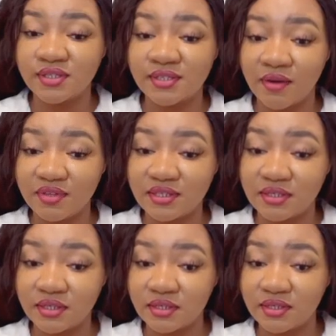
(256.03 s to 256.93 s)

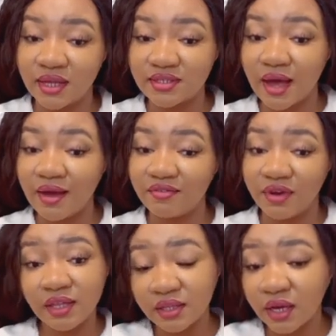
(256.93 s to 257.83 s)
services that are
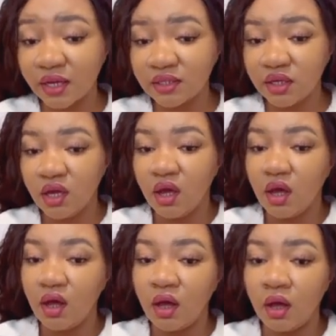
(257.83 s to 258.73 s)
rendered.
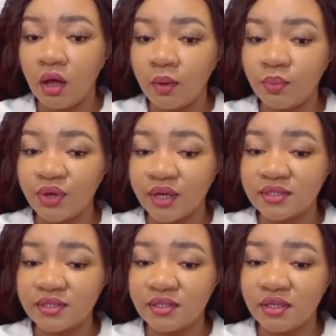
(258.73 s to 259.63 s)
We
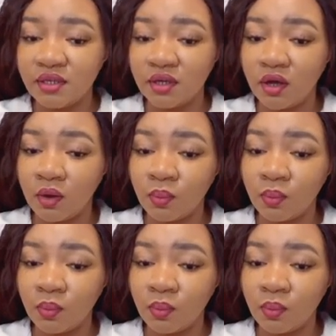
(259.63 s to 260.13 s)
can see